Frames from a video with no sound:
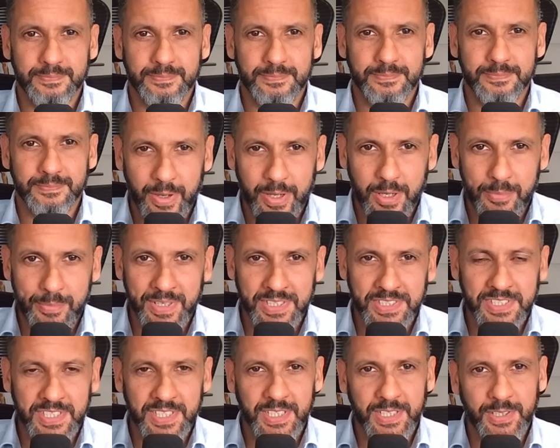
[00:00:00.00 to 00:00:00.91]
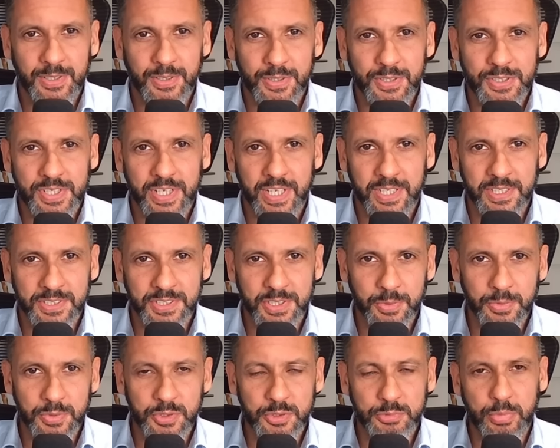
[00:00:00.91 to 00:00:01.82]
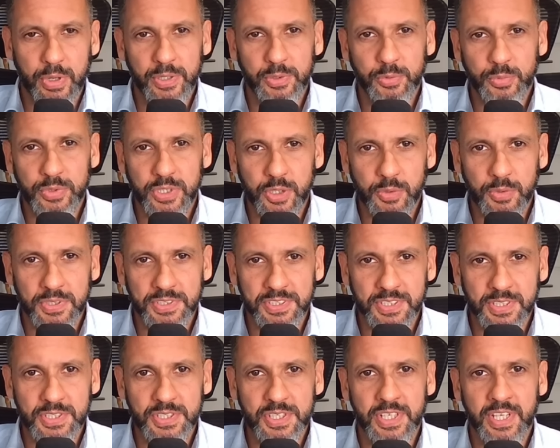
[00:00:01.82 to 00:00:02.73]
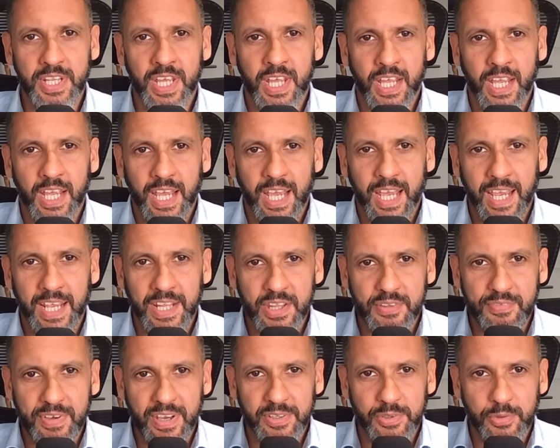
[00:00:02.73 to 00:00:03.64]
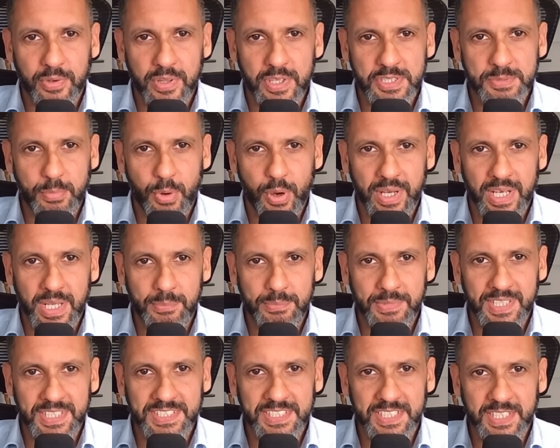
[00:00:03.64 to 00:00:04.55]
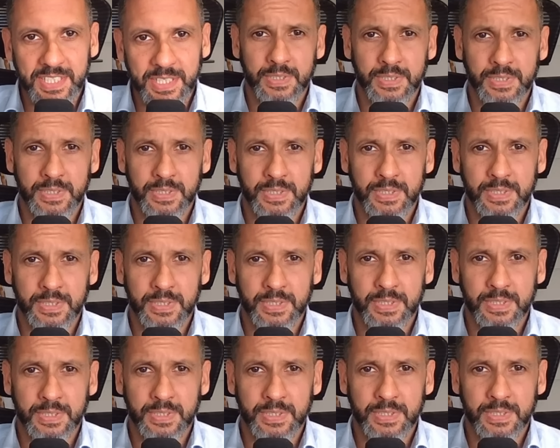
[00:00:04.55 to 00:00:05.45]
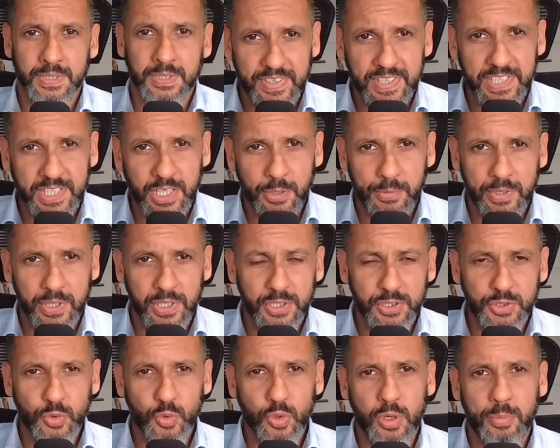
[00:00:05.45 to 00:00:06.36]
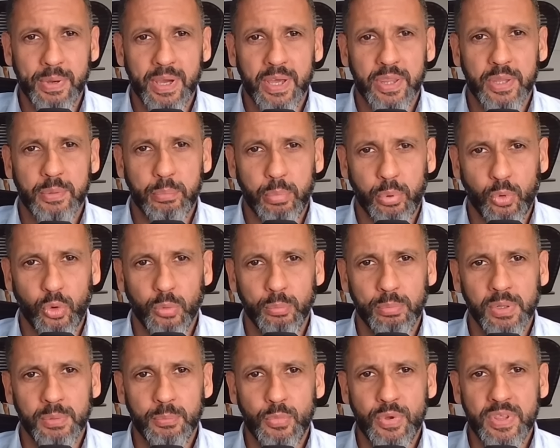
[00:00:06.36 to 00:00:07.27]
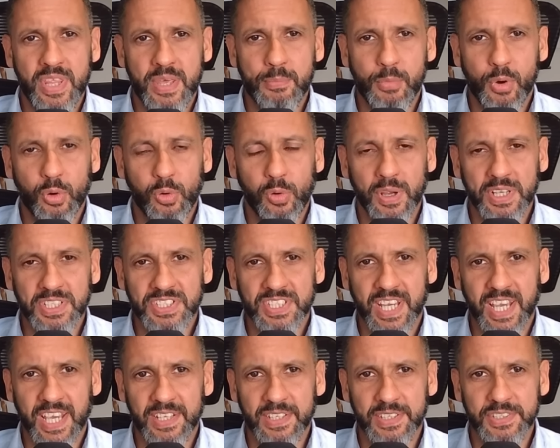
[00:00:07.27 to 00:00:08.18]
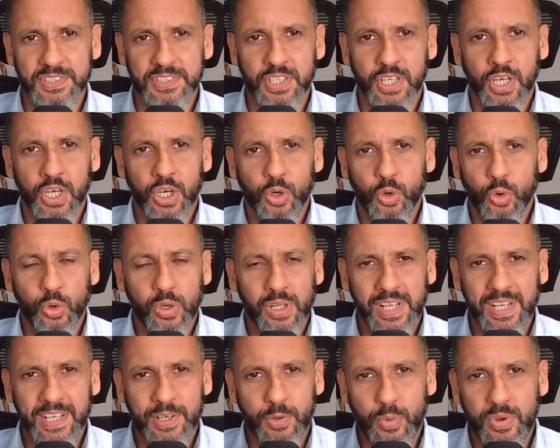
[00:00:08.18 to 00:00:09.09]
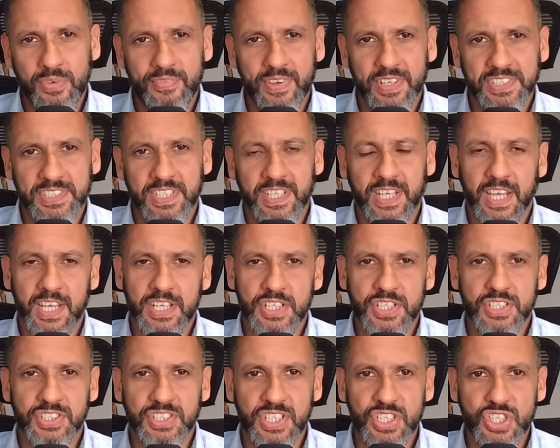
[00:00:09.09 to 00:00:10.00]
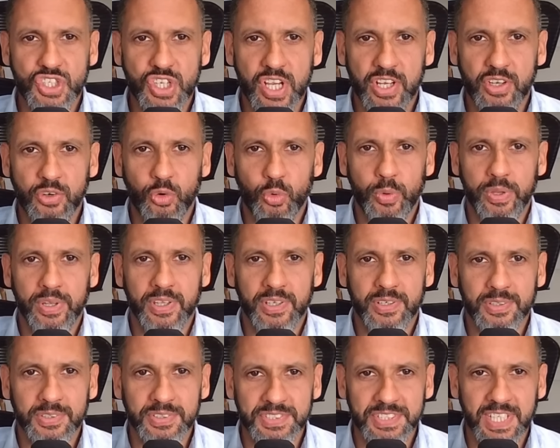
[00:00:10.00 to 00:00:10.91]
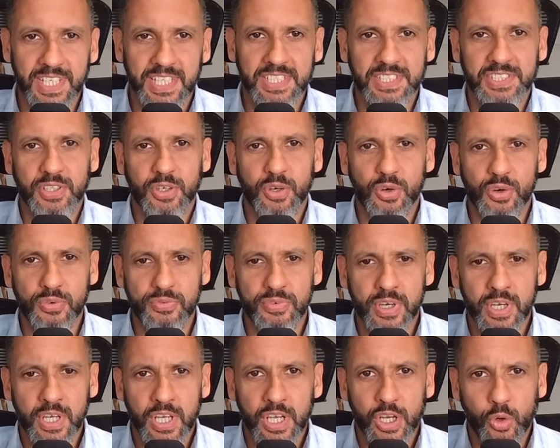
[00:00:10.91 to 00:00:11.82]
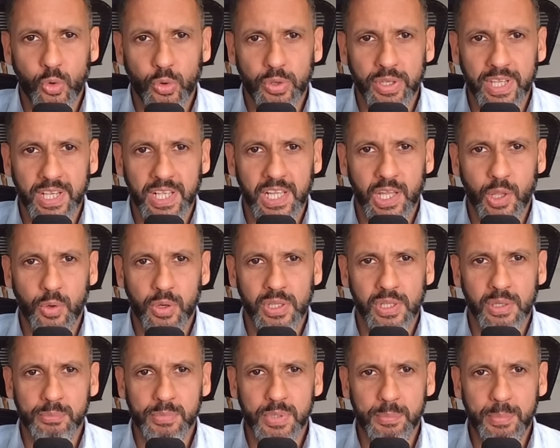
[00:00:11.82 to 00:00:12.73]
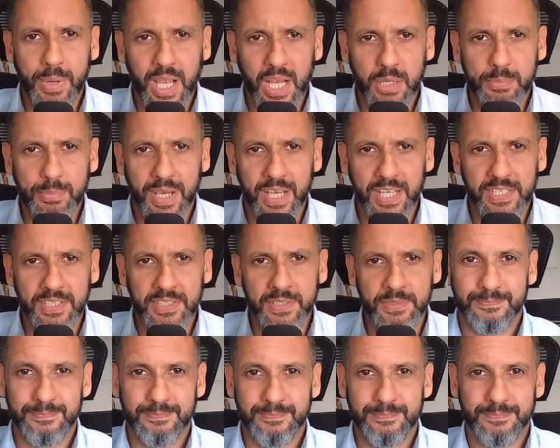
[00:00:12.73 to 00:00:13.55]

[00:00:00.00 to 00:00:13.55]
Hi, I'm Anthony Gosh, a consultant spinal neurosurgeon and the founder of the Spine MDT. In this video, I'm going to talk about the problem with MRI scanners or clinical investigations in general in the context of chronic lower lumbar back pain.